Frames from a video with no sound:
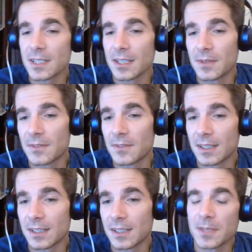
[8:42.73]
say we have
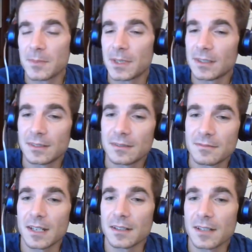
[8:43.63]
like approximately
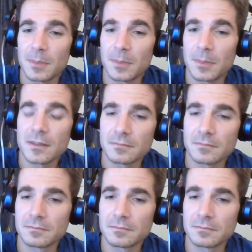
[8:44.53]
10 couples